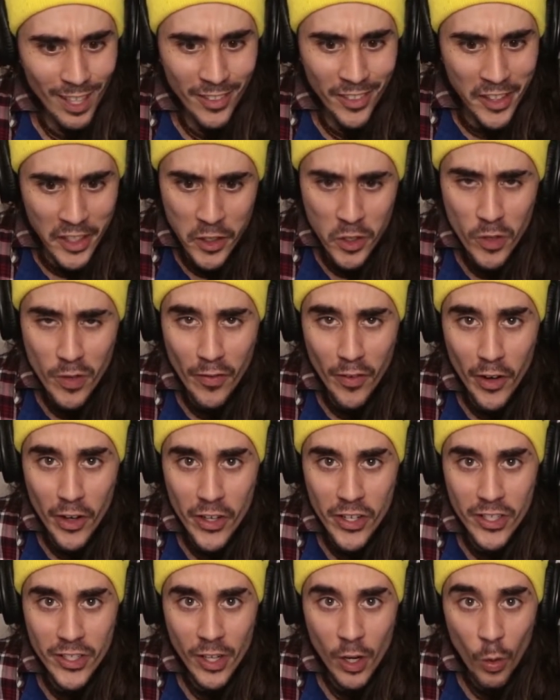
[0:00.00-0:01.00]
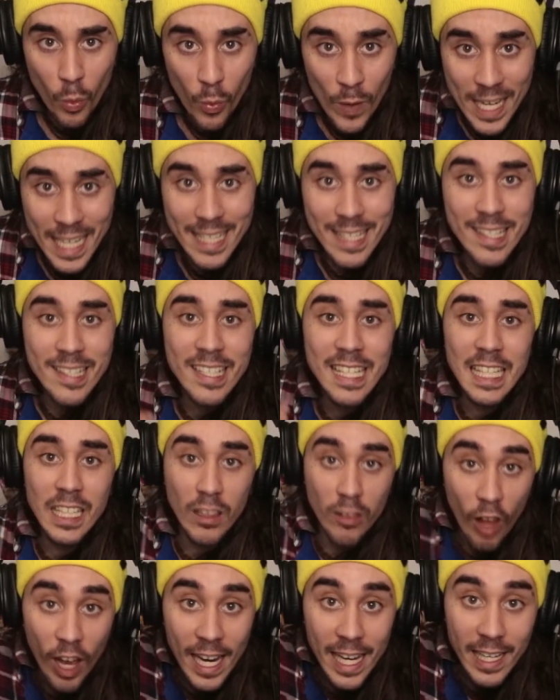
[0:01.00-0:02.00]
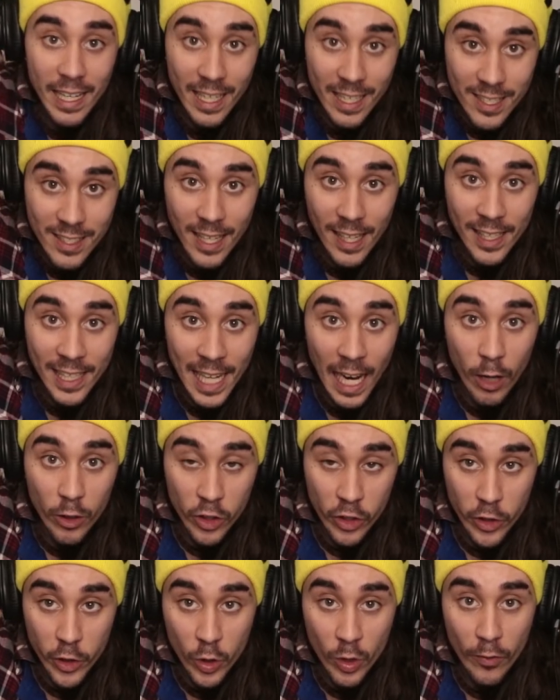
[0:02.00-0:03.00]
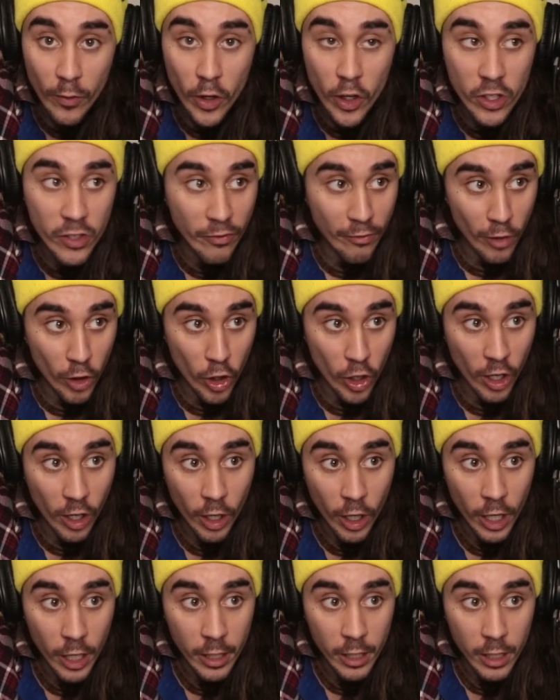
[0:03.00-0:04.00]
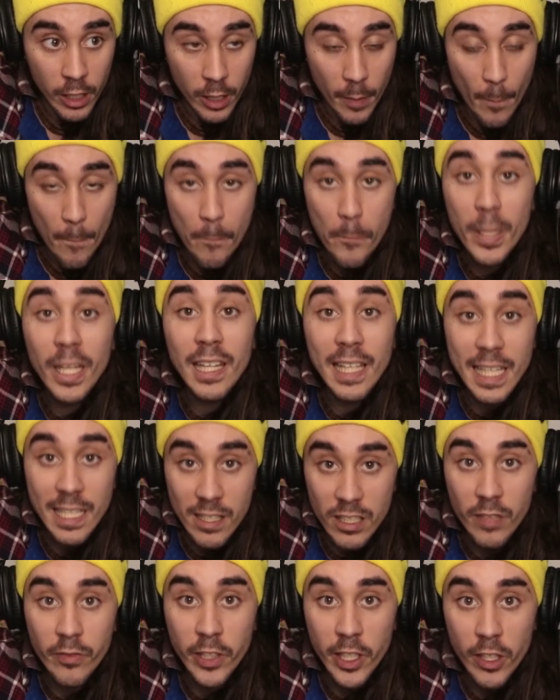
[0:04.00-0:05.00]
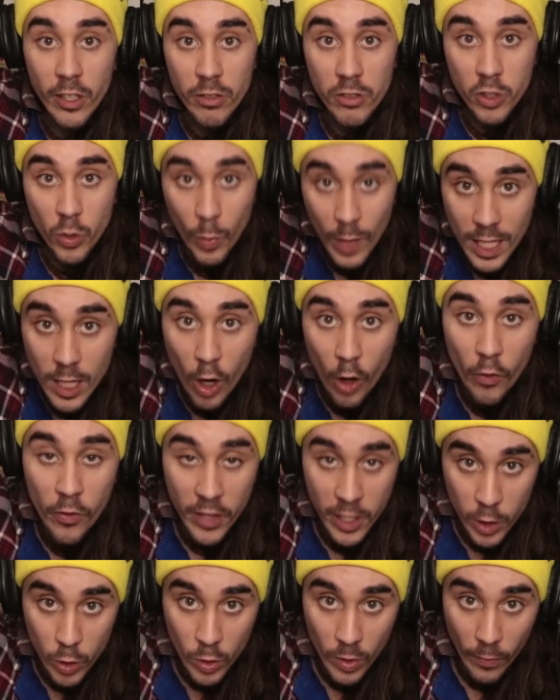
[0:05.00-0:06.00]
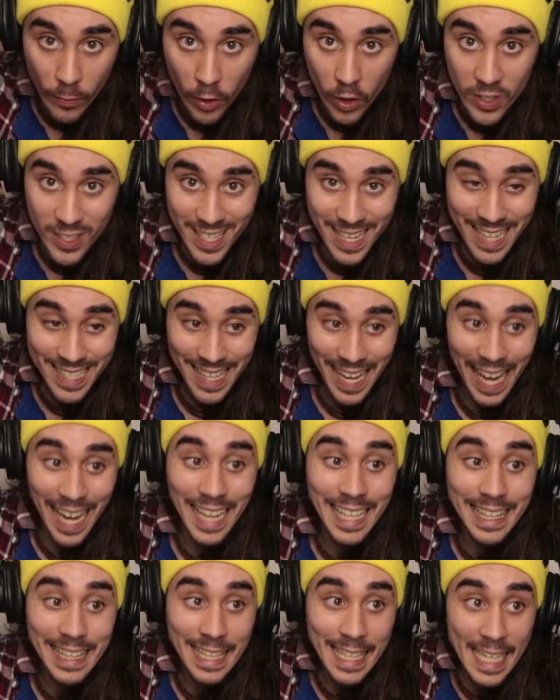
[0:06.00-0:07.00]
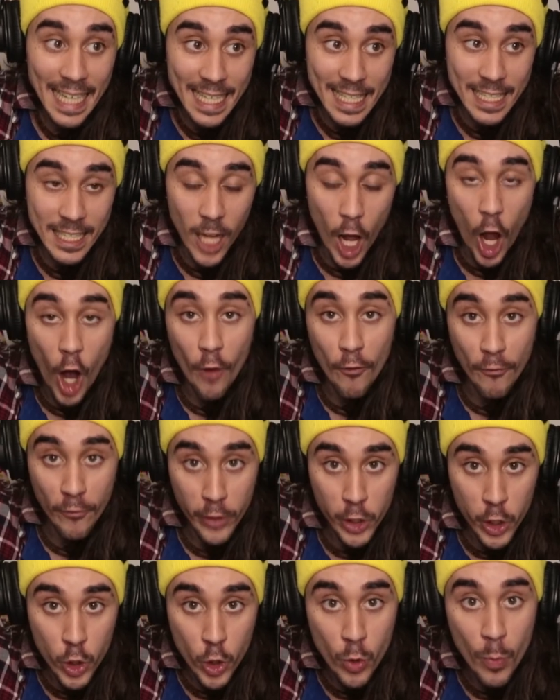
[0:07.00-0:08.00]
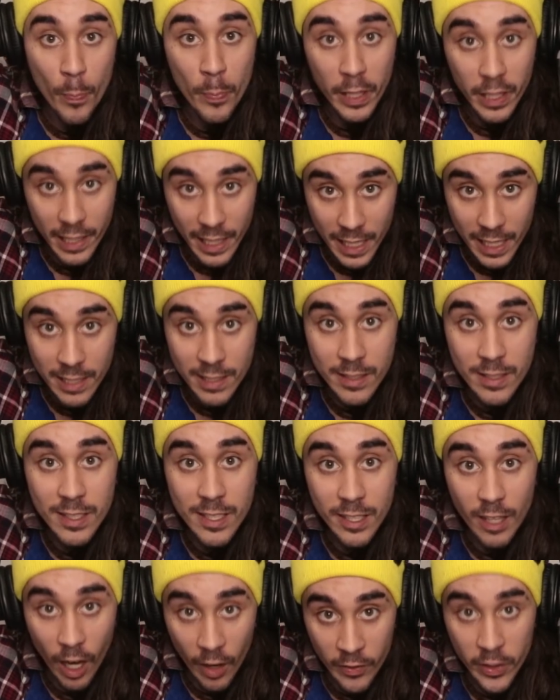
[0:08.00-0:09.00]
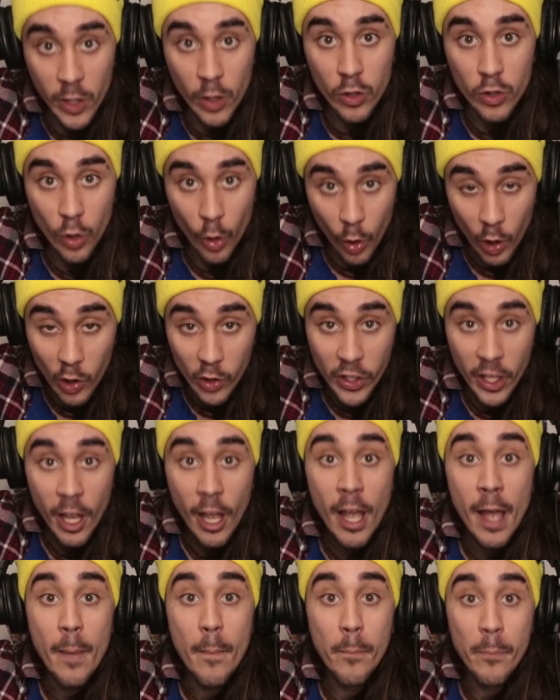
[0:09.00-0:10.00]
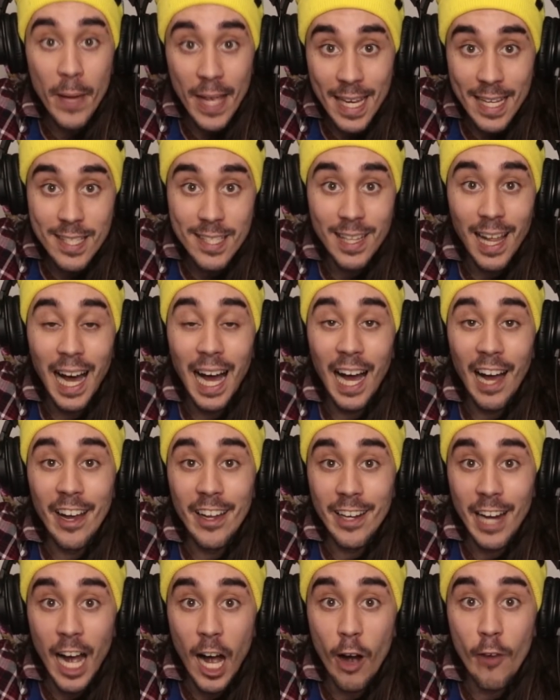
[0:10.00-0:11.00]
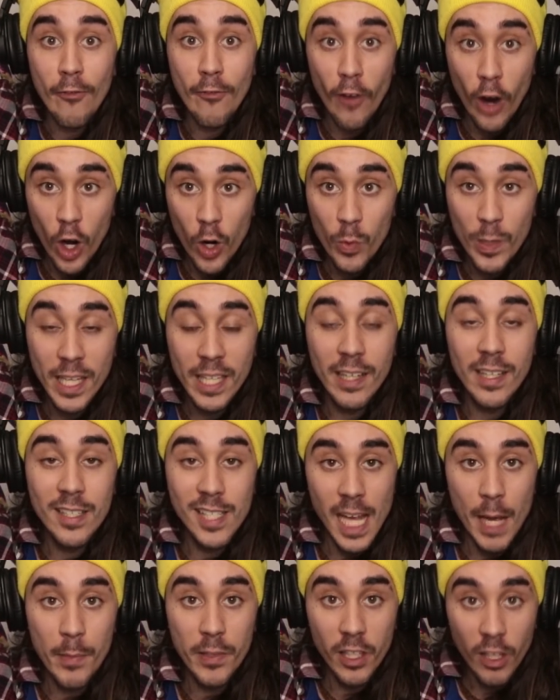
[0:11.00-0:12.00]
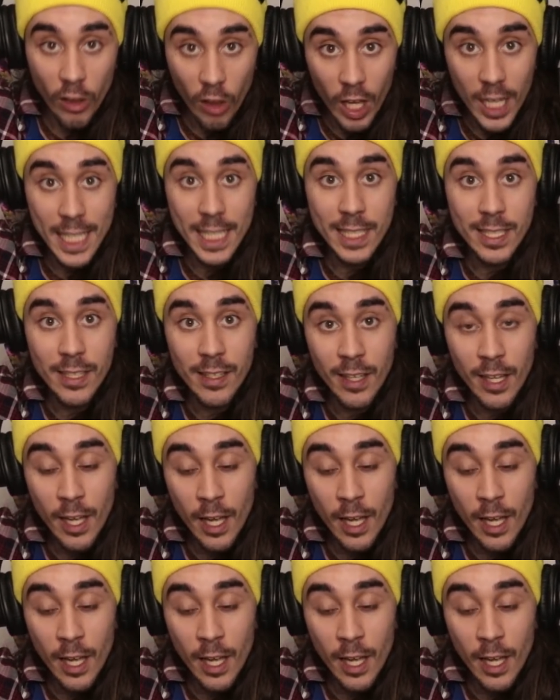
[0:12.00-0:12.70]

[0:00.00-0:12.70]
The universe, we can see light extending out into the universe for billions of years. So we know the universe is at least a few billions of years old based on how far we can examine the light.